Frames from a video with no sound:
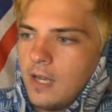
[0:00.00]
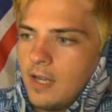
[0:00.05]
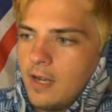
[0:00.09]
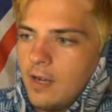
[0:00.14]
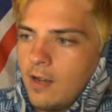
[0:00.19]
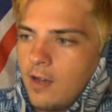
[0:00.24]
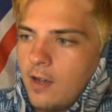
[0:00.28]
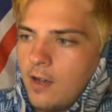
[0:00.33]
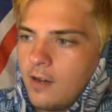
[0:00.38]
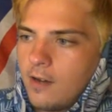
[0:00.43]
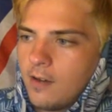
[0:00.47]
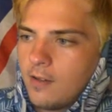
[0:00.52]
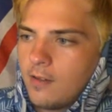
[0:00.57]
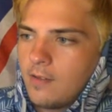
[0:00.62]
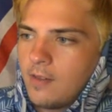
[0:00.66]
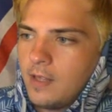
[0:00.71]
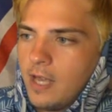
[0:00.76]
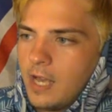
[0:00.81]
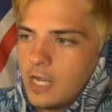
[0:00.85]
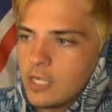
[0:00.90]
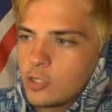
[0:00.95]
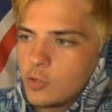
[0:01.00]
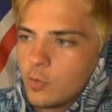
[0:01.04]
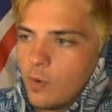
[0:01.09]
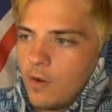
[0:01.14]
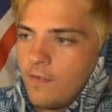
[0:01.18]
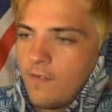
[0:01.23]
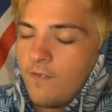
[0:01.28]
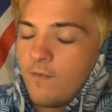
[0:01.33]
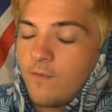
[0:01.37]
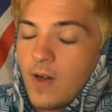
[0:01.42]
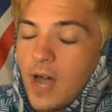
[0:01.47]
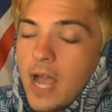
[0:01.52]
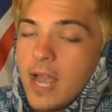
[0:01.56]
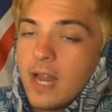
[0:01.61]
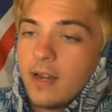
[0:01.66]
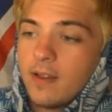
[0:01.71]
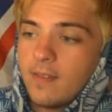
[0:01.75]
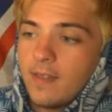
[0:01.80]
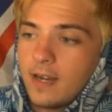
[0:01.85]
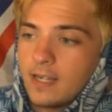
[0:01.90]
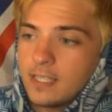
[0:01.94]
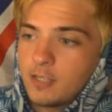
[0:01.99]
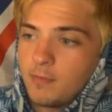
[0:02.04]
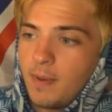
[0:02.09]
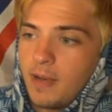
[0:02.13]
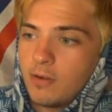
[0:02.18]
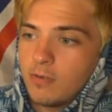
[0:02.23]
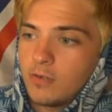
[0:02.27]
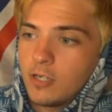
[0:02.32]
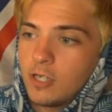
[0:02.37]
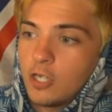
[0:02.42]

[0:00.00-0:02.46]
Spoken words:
and not the actual fight that is about